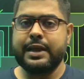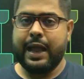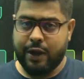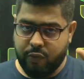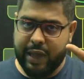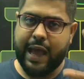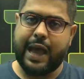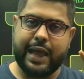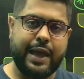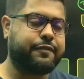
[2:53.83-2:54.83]
And I
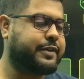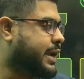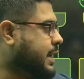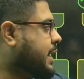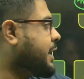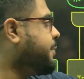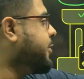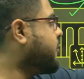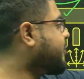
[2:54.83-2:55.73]
have taken a couple of